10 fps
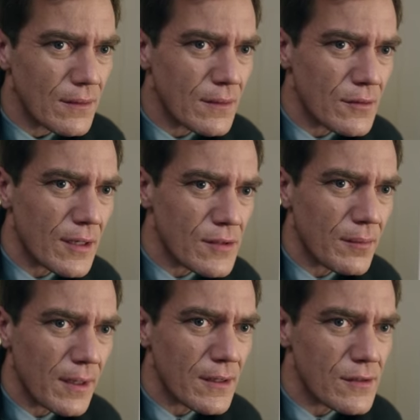we. You dress
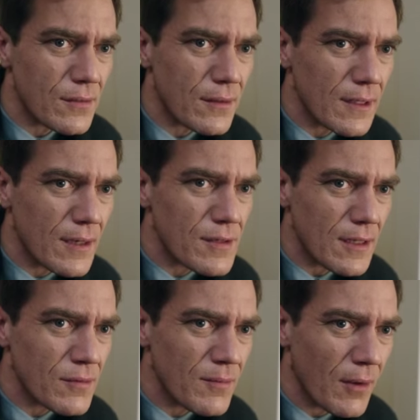up like a squirrel and have
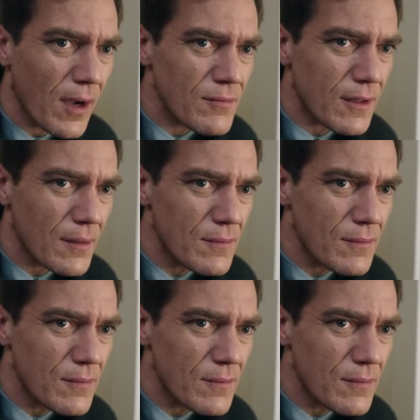sex with my wife club?